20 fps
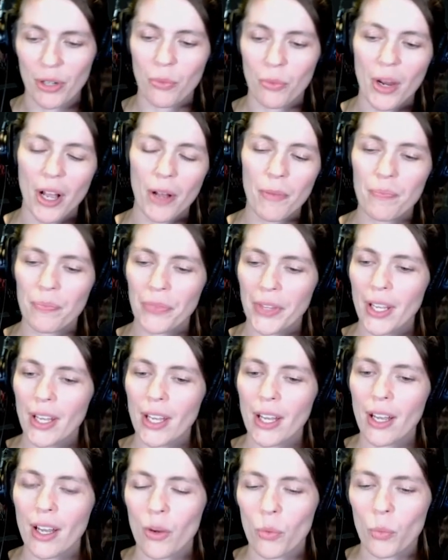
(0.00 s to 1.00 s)
Well,
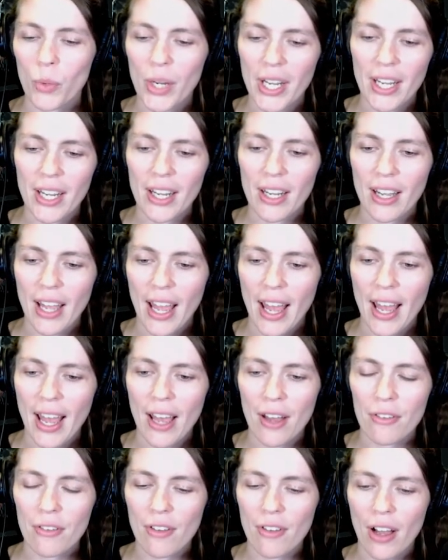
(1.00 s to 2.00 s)
we
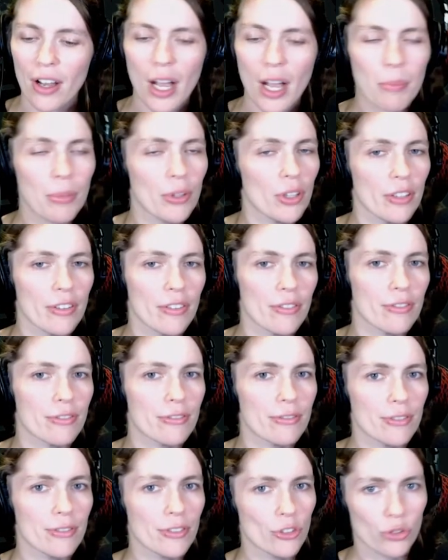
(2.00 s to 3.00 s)
have a couple
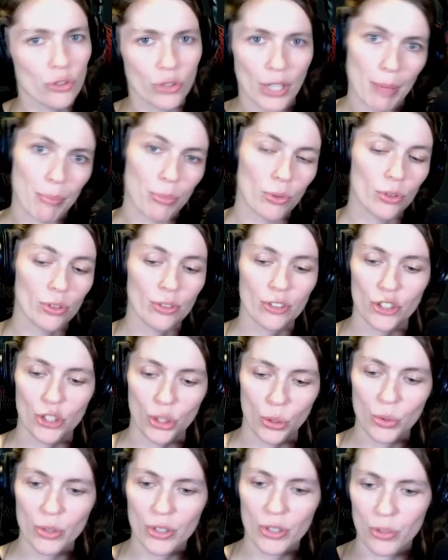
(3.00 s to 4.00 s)
of trample
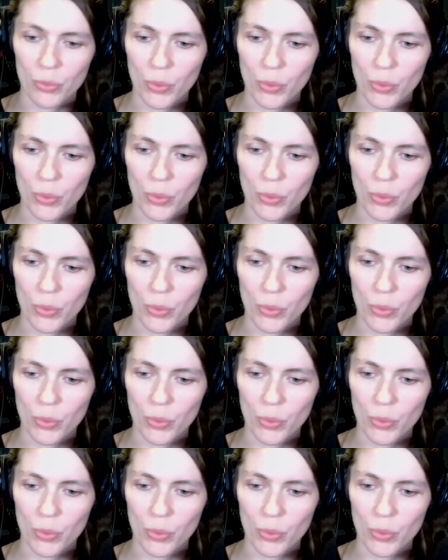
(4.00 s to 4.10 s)
dudes.